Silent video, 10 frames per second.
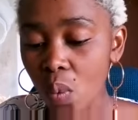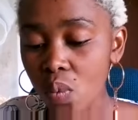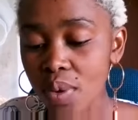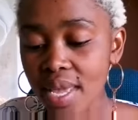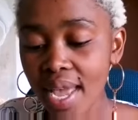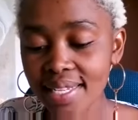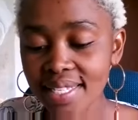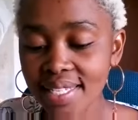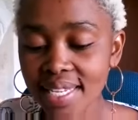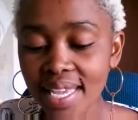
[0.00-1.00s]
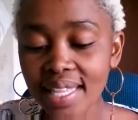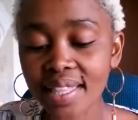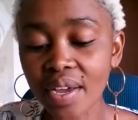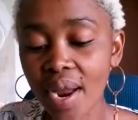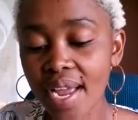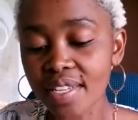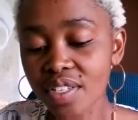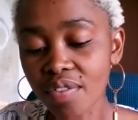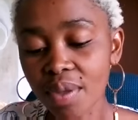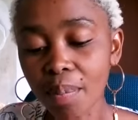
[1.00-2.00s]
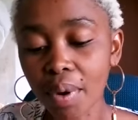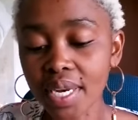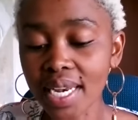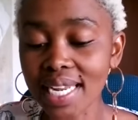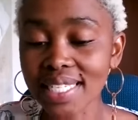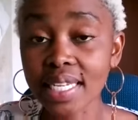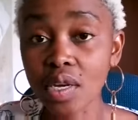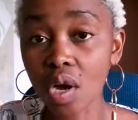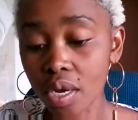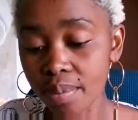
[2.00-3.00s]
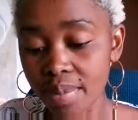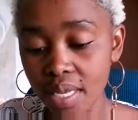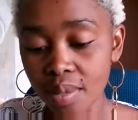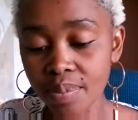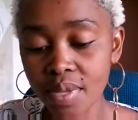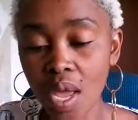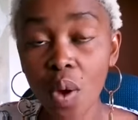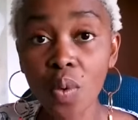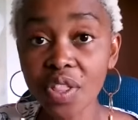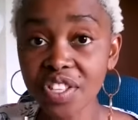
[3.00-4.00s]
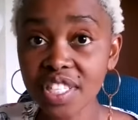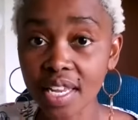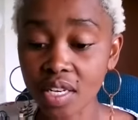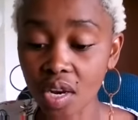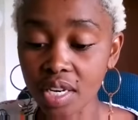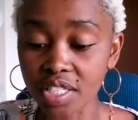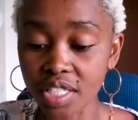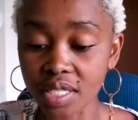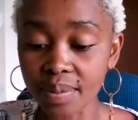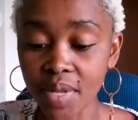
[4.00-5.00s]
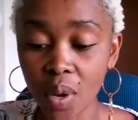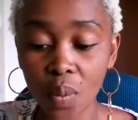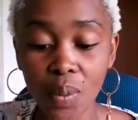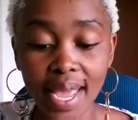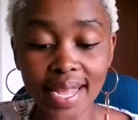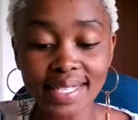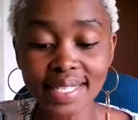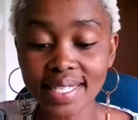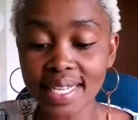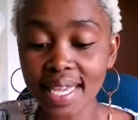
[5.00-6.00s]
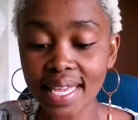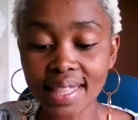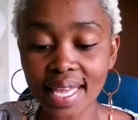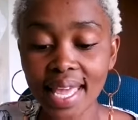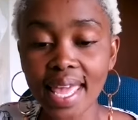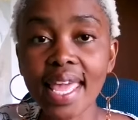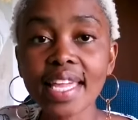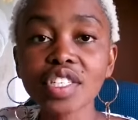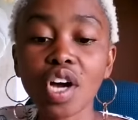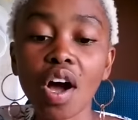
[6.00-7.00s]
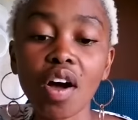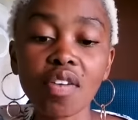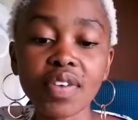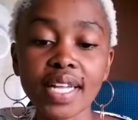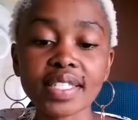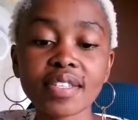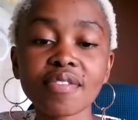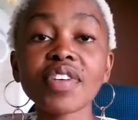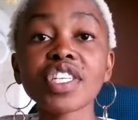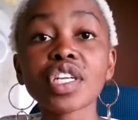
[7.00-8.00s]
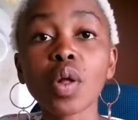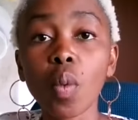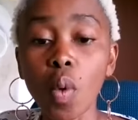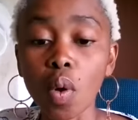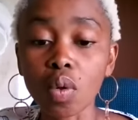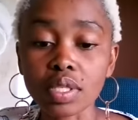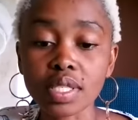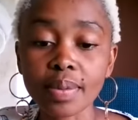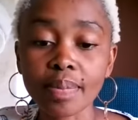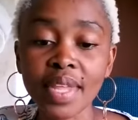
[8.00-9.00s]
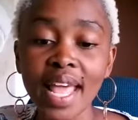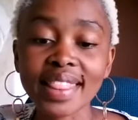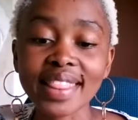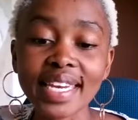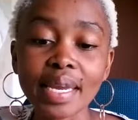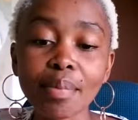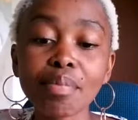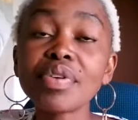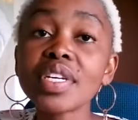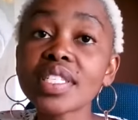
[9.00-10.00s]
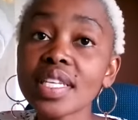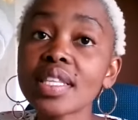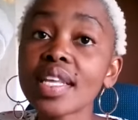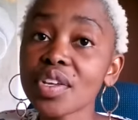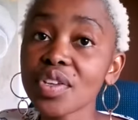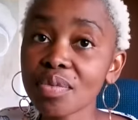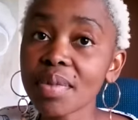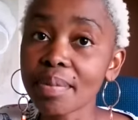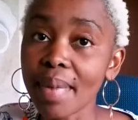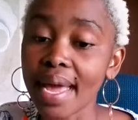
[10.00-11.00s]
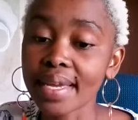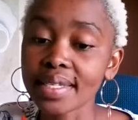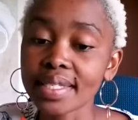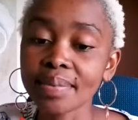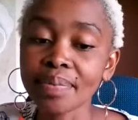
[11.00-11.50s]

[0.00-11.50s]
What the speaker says: We are seeing the rise of the borderless economy. With technology, we are seeing the end of artificial walls that imprison the human mind.